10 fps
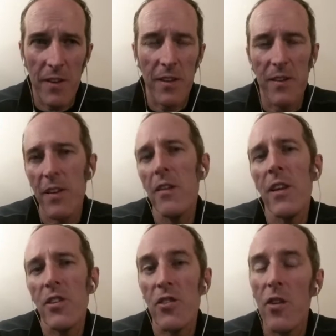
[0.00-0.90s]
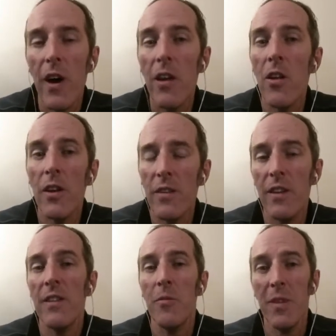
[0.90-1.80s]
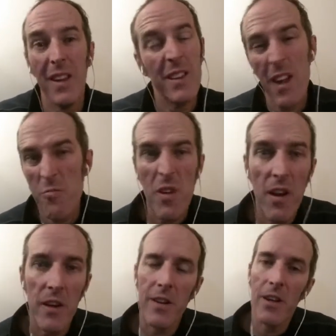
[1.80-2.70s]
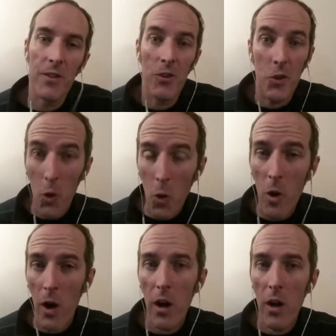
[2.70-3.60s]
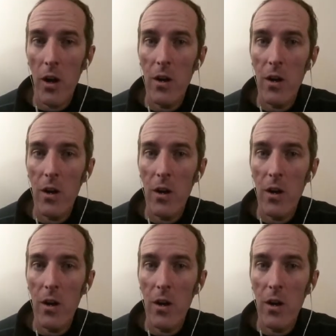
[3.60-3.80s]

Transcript: this, because they'll let you know how long it takes them to get that product out the door.